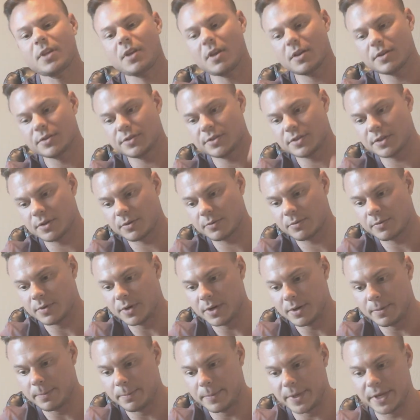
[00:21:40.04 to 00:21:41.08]
So
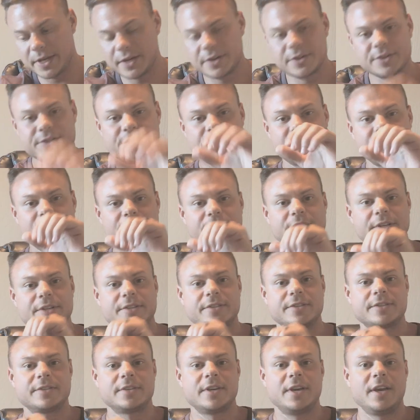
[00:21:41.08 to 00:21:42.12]
beginner
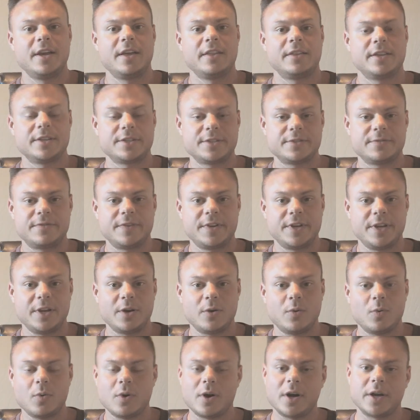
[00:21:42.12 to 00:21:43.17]
series, this is video
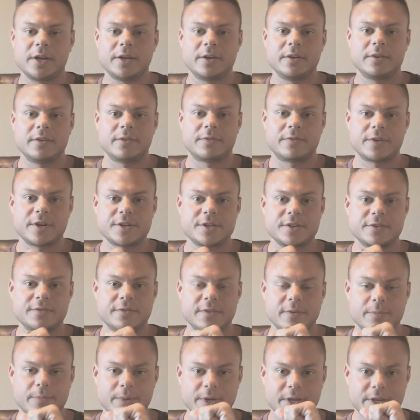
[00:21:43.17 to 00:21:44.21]
1, the
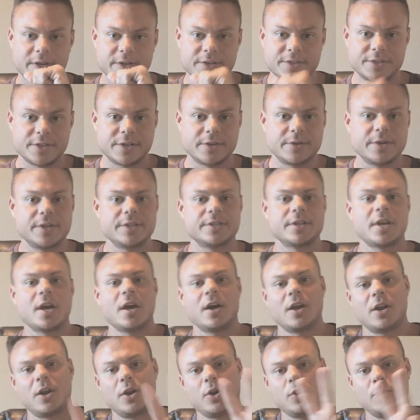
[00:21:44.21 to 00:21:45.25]
FRESHasFIT beginner series
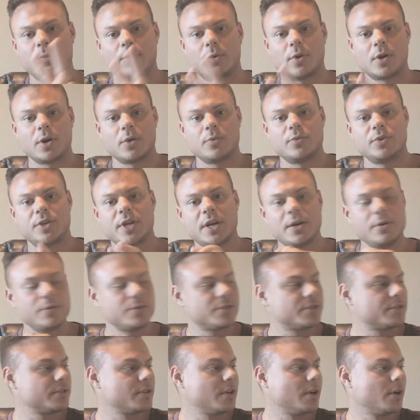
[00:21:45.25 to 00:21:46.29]
numero
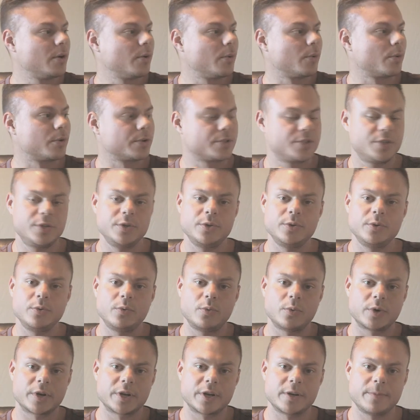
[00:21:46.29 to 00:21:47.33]
dos, or 2,
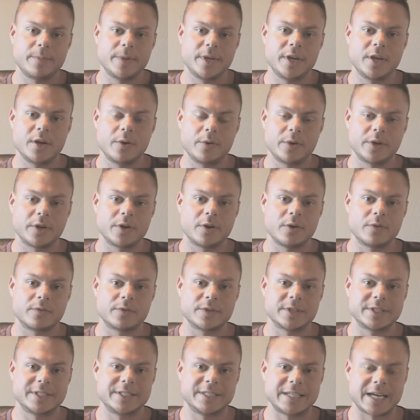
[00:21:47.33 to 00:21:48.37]
we're going to be going
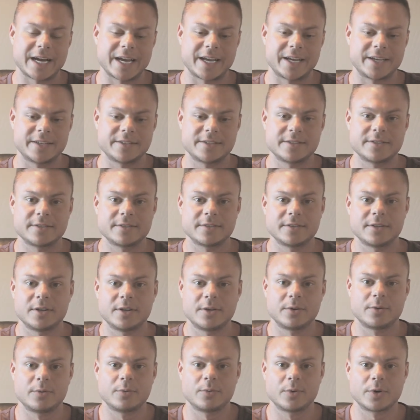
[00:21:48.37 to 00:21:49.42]
over diets.
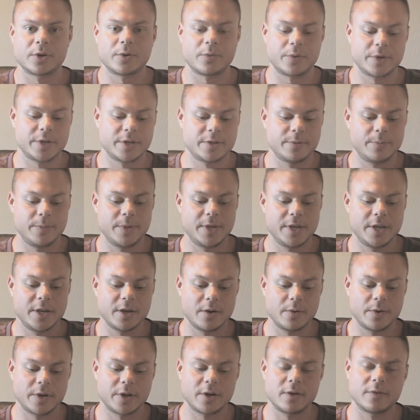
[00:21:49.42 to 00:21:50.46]
We're going to be
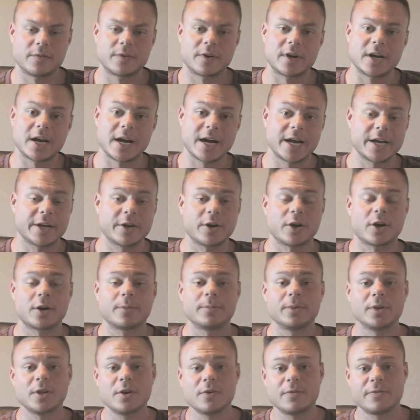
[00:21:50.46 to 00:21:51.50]
going over a high
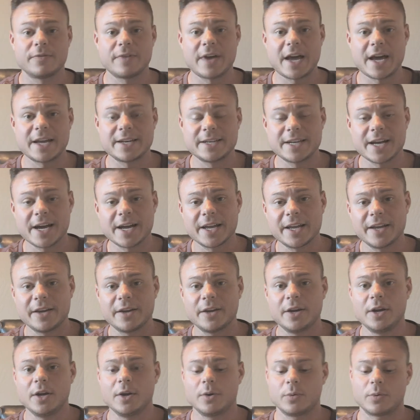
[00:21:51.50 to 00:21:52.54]
carb, low fat diet.
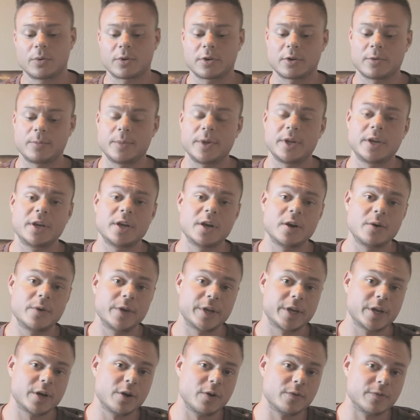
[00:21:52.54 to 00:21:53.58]
We're going to be
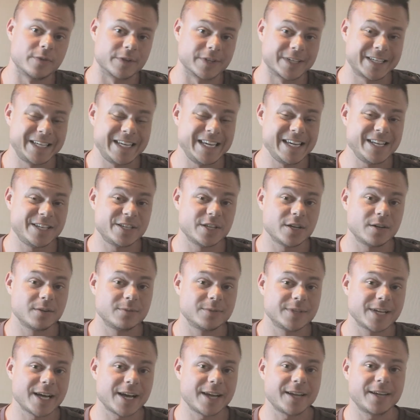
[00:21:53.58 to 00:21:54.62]
going over keto
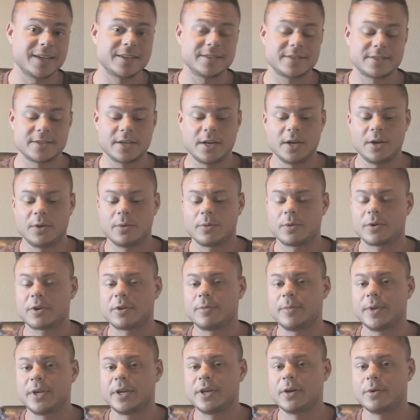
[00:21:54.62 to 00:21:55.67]
diets. We're going
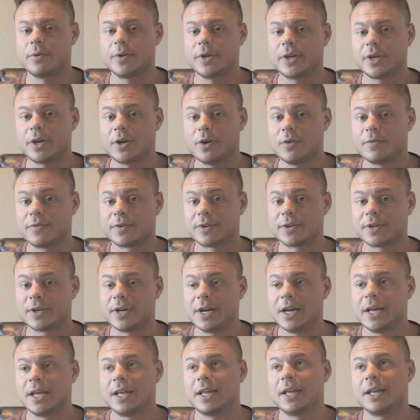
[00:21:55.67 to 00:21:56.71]
to be going over
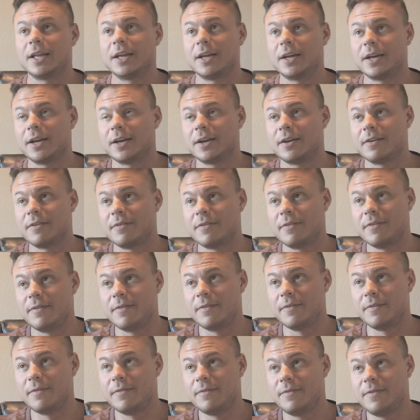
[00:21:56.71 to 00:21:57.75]

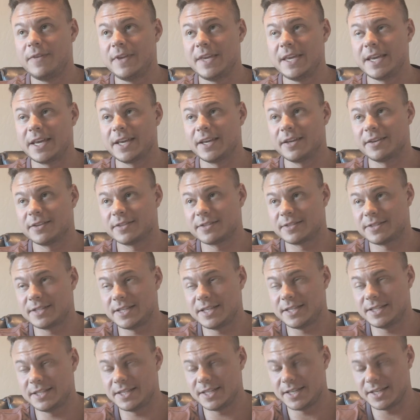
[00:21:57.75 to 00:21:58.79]

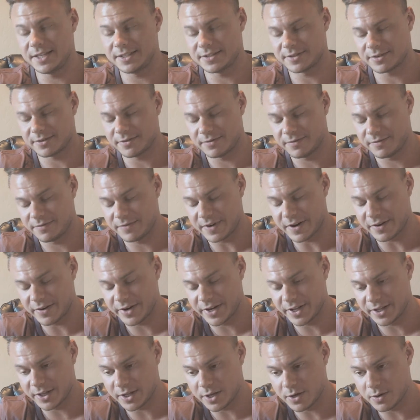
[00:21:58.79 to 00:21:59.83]
VLCDs, or very
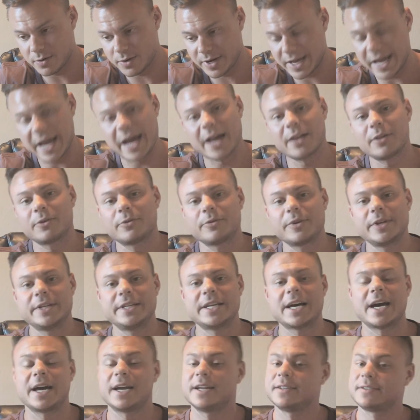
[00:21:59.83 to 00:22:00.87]
low calorie
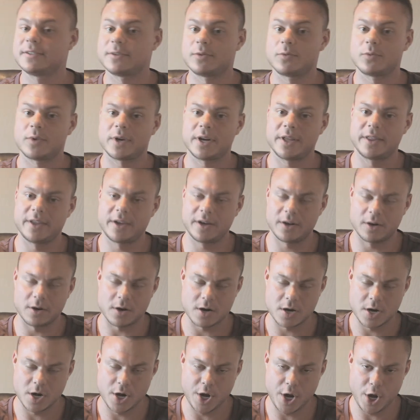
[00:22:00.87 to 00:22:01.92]
diets, and why they
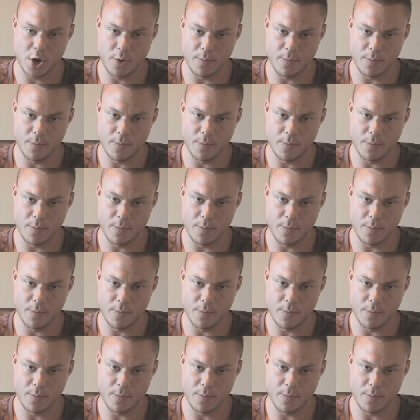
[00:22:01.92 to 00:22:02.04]
are no